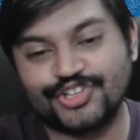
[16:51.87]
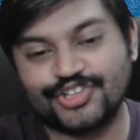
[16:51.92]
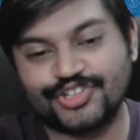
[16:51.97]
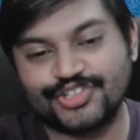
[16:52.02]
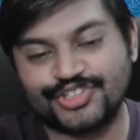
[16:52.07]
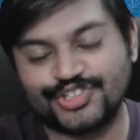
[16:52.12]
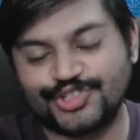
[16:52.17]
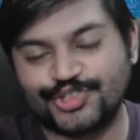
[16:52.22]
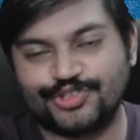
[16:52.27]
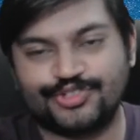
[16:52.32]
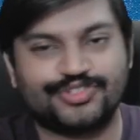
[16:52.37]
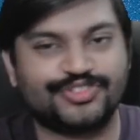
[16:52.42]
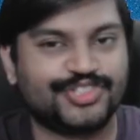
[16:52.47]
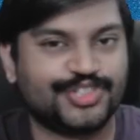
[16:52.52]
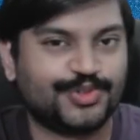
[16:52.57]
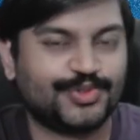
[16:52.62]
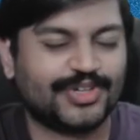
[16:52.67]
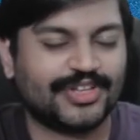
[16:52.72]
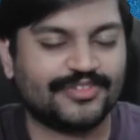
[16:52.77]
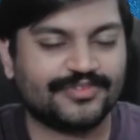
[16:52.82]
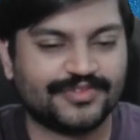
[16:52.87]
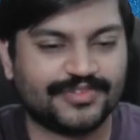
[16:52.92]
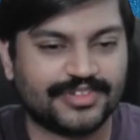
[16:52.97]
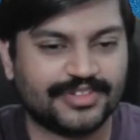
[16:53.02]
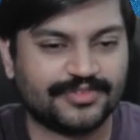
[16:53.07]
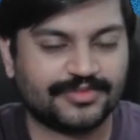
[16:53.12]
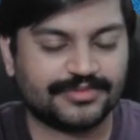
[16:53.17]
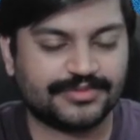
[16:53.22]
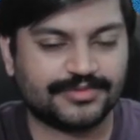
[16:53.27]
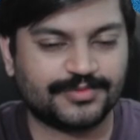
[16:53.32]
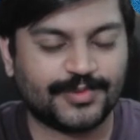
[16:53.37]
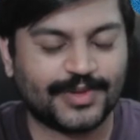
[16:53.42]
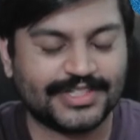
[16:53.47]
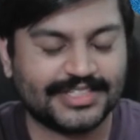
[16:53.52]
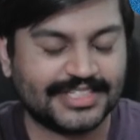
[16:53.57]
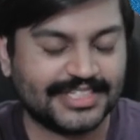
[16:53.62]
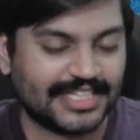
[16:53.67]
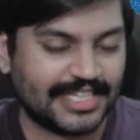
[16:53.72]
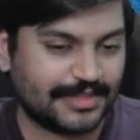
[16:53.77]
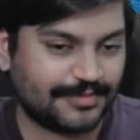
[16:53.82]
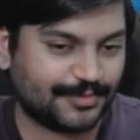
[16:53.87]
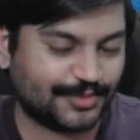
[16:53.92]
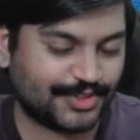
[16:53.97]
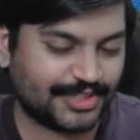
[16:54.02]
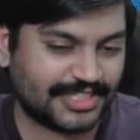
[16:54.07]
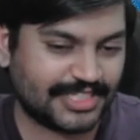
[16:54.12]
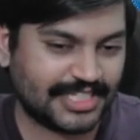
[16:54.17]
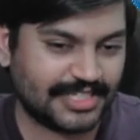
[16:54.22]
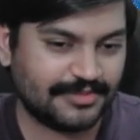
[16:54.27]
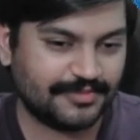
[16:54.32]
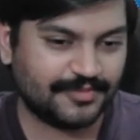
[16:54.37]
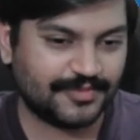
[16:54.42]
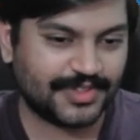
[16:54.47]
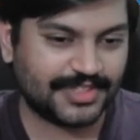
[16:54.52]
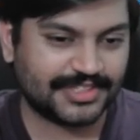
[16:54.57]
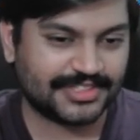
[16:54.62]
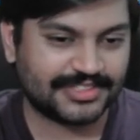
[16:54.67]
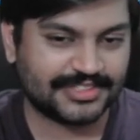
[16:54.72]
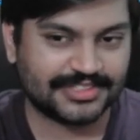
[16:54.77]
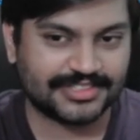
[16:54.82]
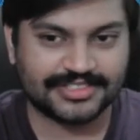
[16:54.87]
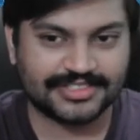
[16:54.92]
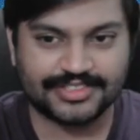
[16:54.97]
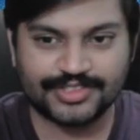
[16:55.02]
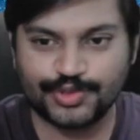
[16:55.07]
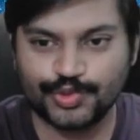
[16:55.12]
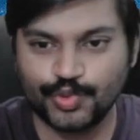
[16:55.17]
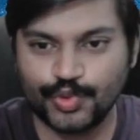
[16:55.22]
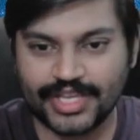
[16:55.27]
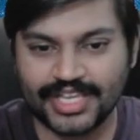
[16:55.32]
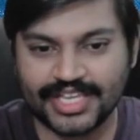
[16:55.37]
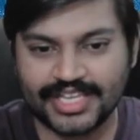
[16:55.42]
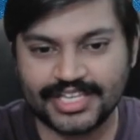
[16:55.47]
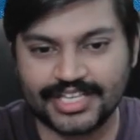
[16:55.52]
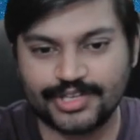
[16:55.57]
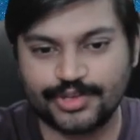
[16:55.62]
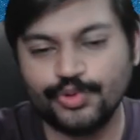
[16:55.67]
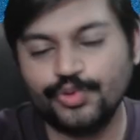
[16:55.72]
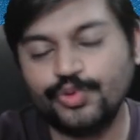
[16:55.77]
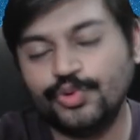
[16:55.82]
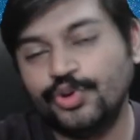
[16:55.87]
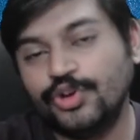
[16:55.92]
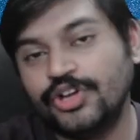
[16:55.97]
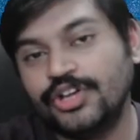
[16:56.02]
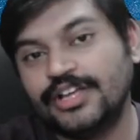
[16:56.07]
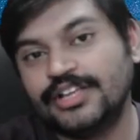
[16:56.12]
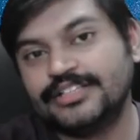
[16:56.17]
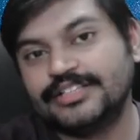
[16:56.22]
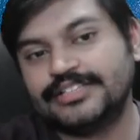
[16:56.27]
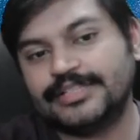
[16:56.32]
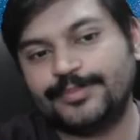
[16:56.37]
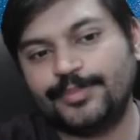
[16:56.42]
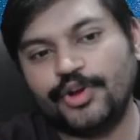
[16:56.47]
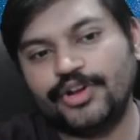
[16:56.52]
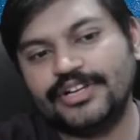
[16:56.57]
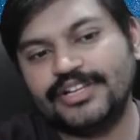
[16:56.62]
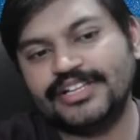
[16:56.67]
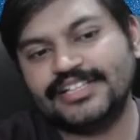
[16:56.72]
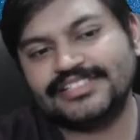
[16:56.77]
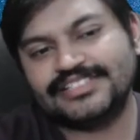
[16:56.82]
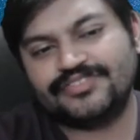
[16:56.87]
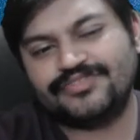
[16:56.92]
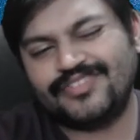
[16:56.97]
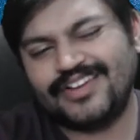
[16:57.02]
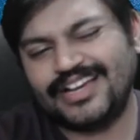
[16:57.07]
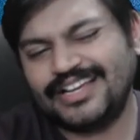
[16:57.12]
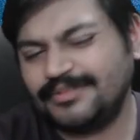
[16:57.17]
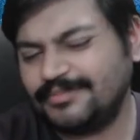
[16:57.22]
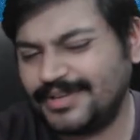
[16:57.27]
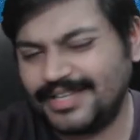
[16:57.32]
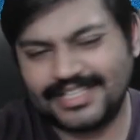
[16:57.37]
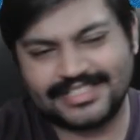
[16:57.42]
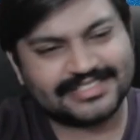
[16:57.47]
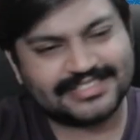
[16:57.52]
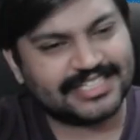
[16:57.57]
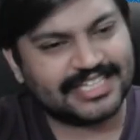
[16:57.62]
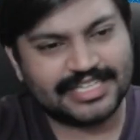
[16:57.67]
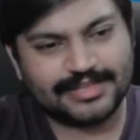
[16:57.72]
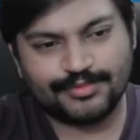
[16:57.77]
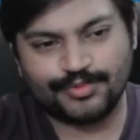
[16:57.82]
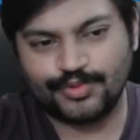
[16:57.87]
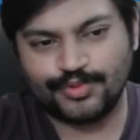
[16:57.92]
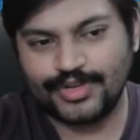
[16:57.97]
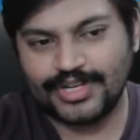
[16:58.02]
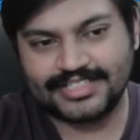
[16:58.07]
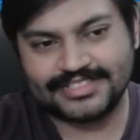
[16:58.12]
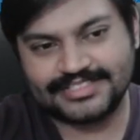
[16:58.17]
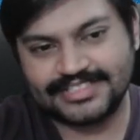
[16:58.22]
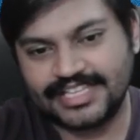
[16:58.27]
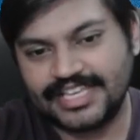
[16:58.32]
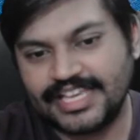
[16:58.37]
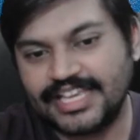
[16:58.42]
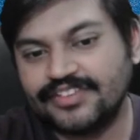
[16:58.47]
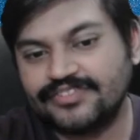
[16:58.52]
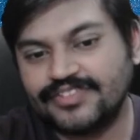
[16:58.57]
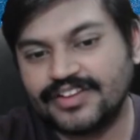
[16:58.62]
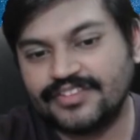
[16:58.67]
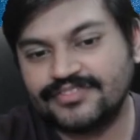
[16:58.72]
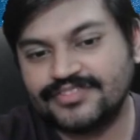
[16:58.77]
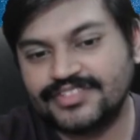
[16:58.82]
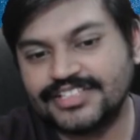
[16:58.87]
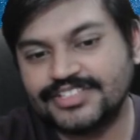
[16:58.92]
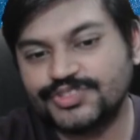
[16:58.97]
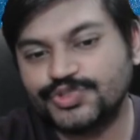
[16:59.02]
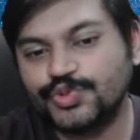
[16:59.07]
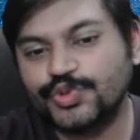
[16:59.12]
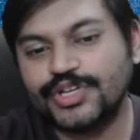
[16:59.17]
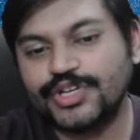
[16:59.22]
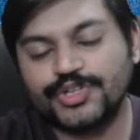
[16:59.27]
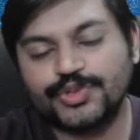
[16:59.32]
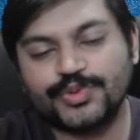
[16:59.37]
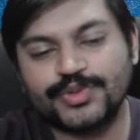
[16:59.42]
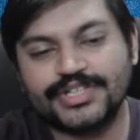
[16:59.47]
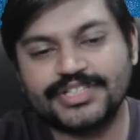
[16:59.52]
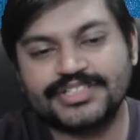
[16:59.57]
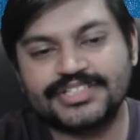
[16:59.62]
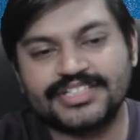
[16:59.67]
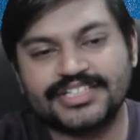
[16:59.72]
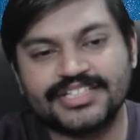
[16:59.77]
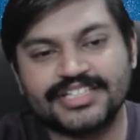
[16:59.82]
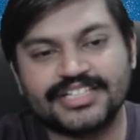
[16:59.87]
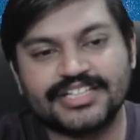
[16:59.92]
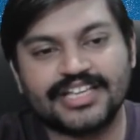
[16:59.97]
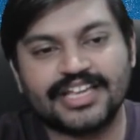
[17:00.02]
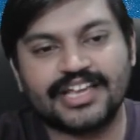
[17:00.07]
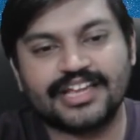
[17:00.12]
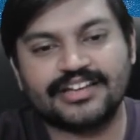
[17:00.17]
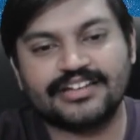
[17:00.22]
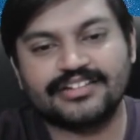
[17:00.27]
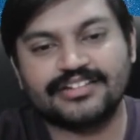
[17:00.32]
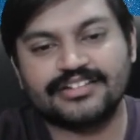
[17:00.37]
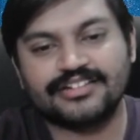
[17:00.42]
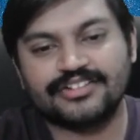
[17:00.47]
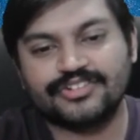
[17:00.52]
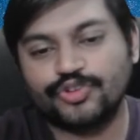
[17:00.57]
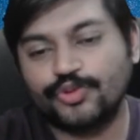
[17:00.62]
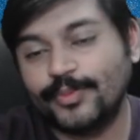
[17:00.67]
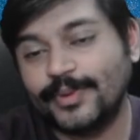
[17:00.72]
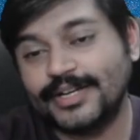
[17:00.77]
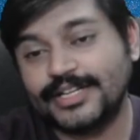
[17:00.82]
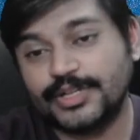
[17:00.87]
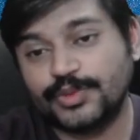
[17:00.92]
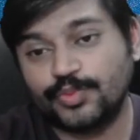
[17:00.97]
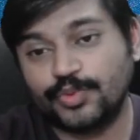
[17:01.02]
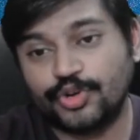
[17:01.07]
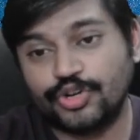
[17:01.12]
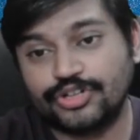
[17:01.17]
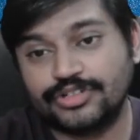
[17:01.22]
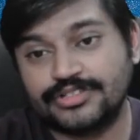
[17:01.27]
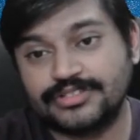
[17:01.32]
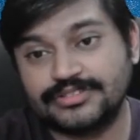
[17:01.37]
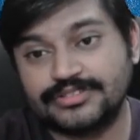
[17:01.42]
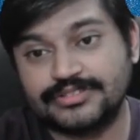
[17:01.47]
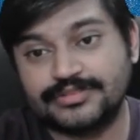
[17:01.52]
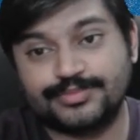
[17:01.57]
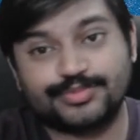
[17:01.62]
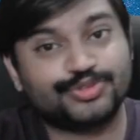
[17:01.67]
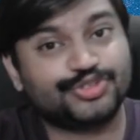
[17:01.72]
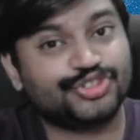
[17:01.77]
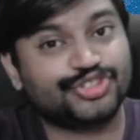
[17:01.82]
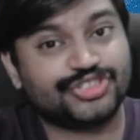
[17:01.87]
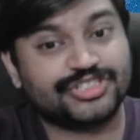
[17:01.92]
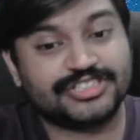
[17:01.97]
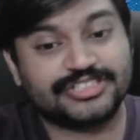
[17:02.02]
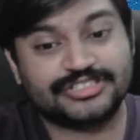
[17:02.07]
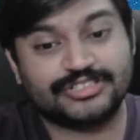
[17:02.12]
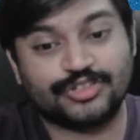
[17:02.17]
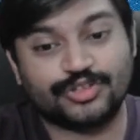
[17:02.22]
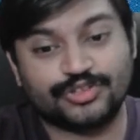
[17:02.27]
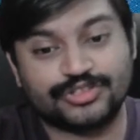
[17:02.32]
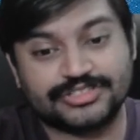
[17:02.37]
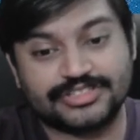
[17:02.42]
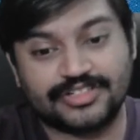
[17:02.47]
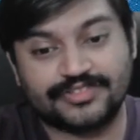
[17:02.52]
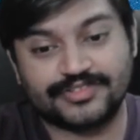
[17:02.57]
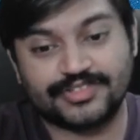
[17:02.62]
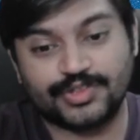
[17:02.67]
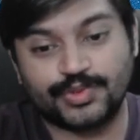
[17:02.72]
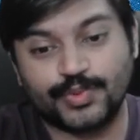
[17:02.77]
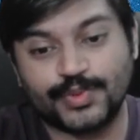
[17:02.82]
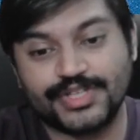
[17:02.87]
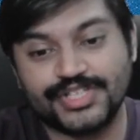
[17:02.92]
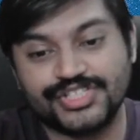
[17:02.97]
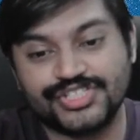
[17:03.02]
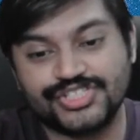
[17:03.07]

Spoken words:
she could have won the game for the team with rook e2. The point is, if white plays any more, like say a5, there is rook into e3, and no matter what, the position is lost. After queen